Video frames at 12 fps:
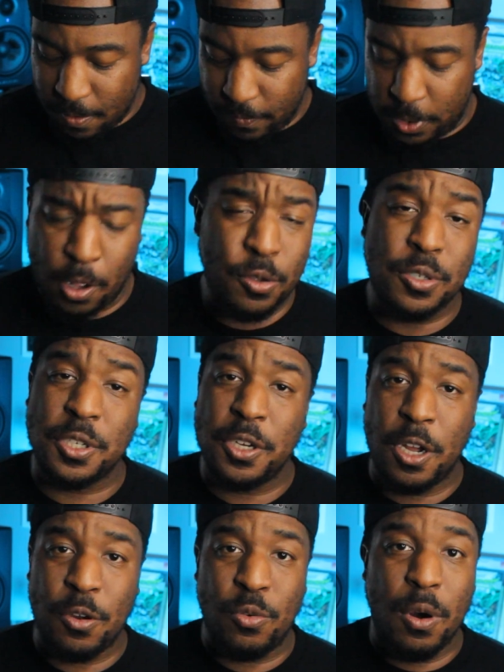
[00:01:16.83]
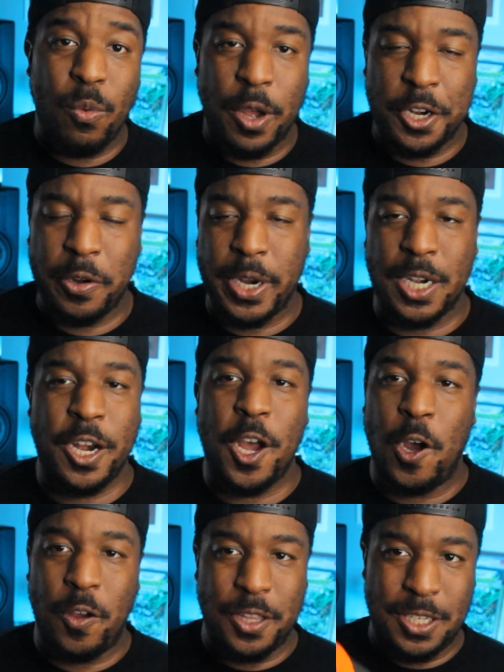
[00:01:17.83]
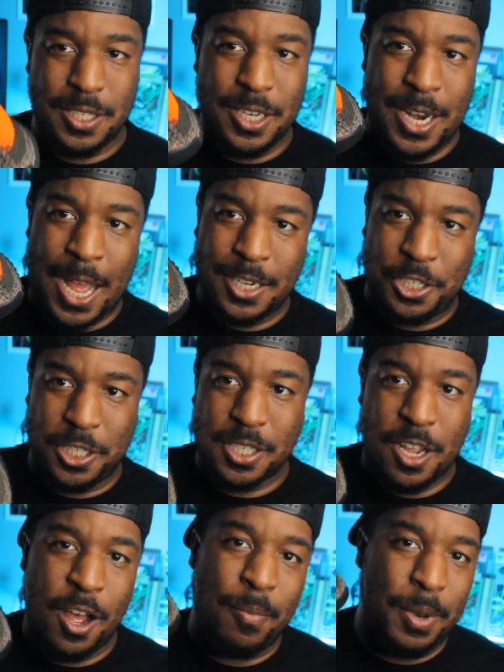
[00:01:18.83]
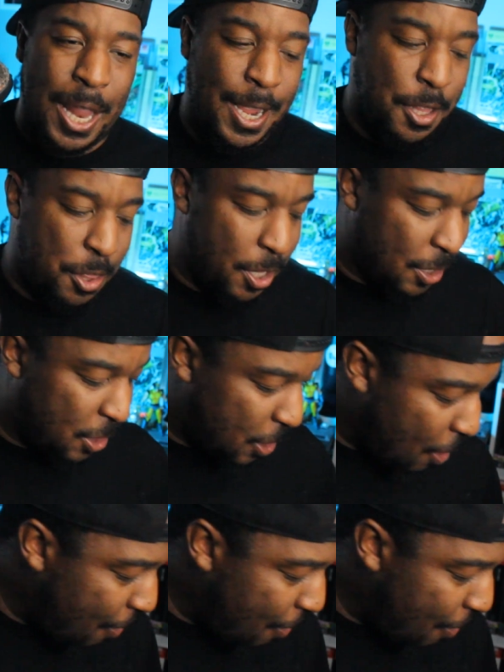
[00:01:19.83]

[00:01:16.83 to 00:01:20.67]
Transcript: for those, who are wondering, no, these did not just come like this.